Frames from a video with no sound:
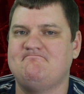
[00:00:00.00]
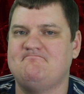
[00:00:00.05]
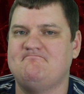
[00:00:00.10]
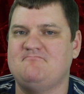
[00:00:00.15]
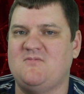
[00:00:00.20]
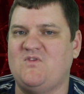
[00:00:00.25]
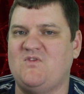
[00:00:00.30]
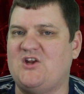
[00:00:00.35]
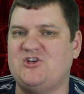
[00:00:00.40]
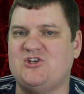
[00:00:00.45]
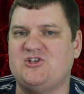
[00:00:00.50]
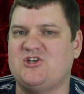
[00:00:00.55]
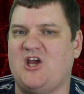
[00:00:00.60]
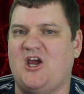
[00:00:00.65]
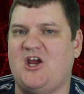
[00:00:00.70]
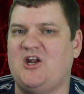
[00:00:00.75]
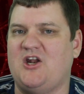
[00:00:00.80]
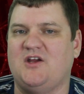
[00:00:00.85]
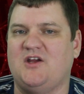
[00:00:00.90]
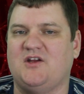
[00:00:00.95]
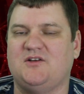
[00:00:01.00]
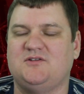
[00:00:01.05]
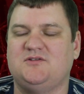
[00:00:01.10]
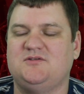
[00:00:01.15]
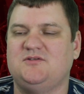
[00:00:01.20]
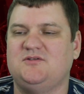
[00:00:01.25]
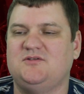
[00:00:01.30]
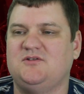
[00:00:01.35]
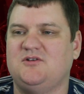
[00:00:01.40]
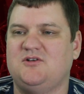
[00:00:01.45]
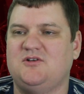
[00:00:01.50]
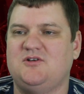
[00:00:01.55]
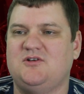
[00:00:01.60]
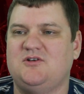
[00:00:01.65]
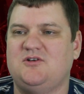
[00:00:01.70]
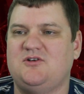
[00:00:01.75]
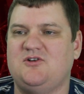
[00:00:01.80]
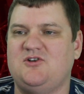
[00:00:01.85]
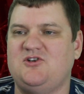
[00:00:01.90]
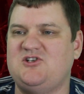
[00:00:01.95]
And they just kind of
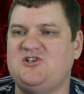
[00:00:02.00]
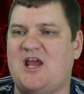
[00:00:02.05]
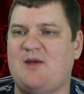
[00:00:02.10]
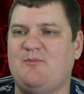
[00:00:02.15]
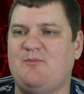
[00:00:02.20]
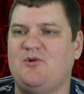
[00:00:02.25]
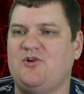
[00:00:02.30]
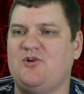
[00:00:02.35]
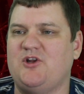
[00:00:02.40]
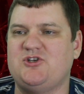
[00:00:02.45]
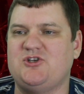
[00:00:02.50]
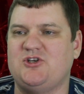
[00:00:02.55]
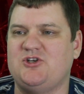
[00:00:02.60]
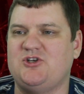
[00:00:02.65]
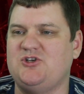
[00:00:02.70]
demolition